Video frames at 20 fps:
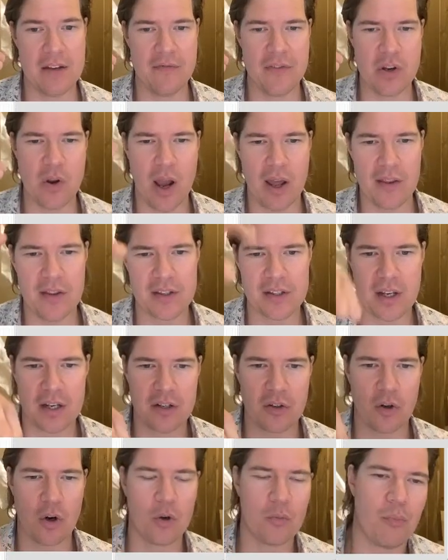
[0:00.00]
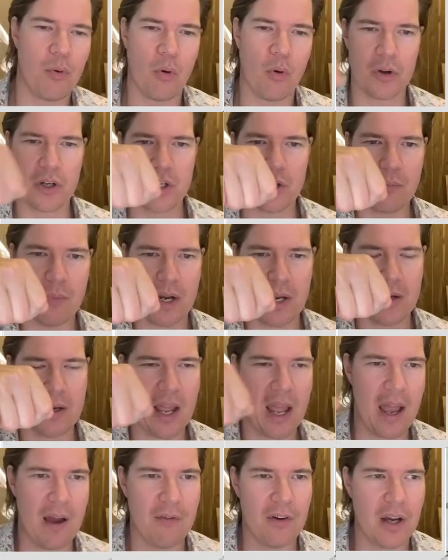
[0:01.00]
you had this on your own board, you might
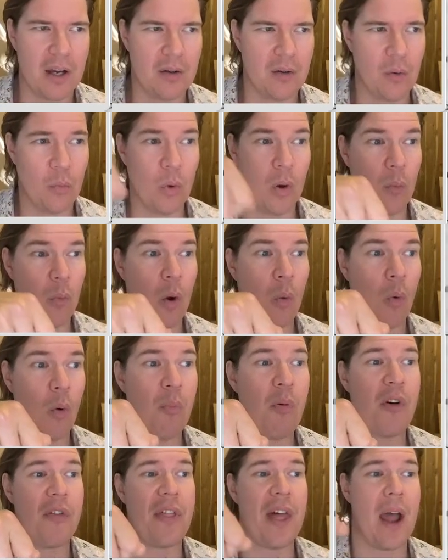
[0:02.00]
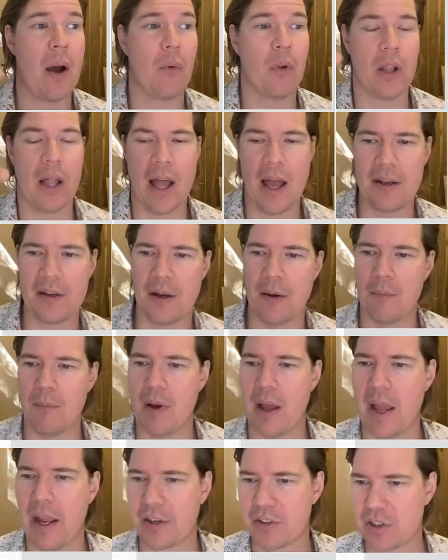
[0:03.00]
have we'll add
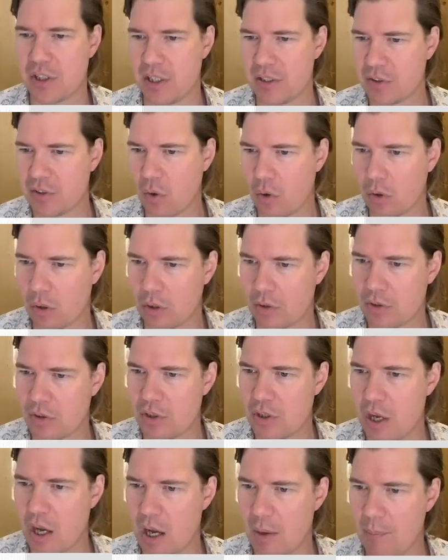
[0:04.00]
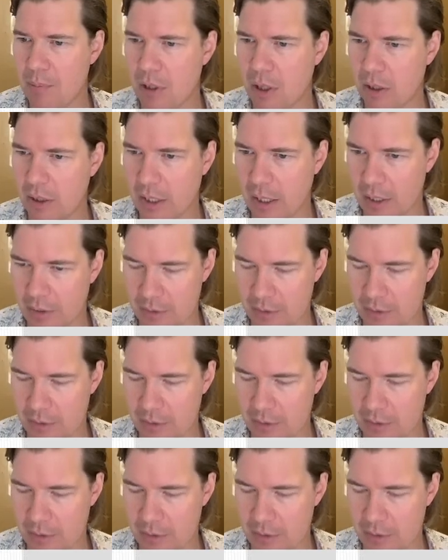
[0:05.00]
actually a solar plug-in.